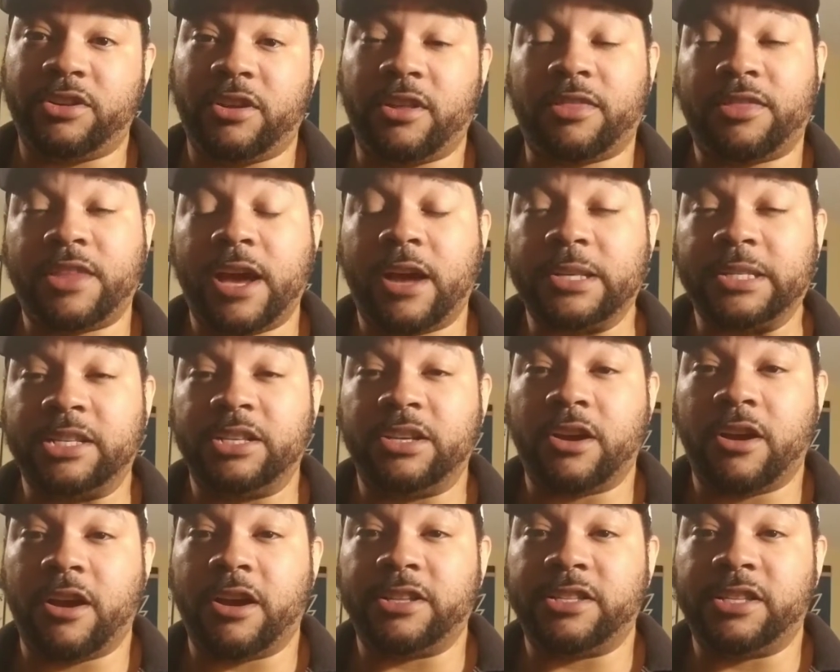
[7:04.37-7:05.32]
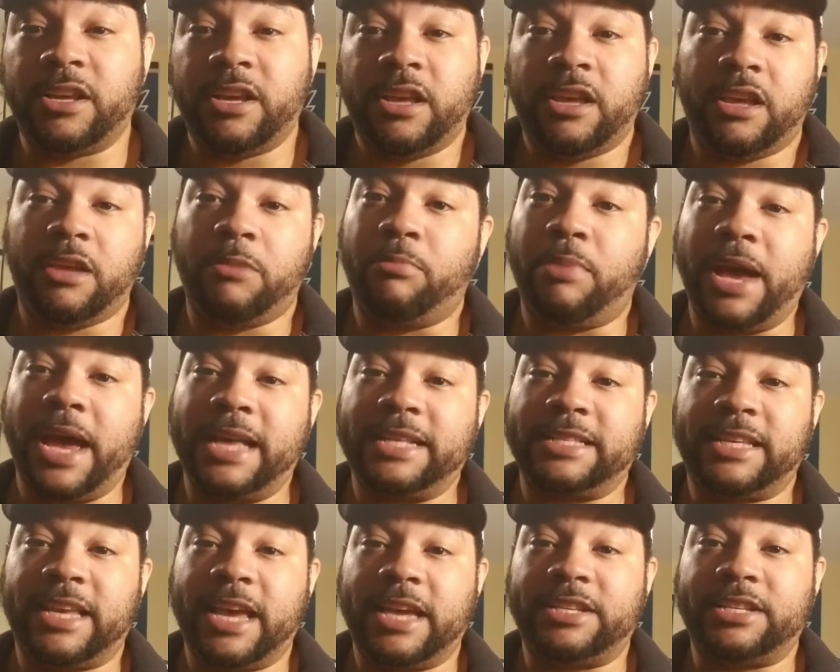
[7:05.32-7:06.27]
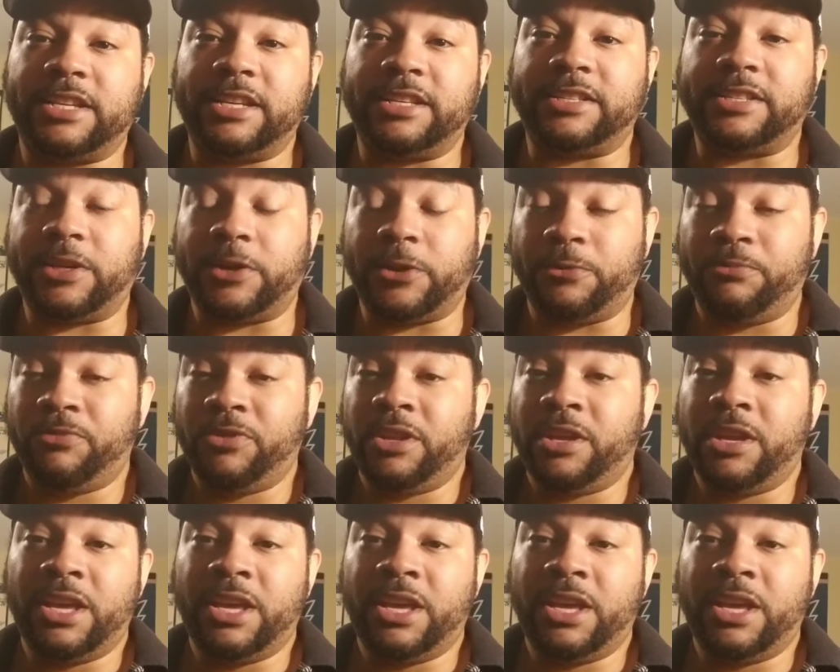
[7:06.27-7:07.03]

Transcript: to 1,000 yards in pass catching. So,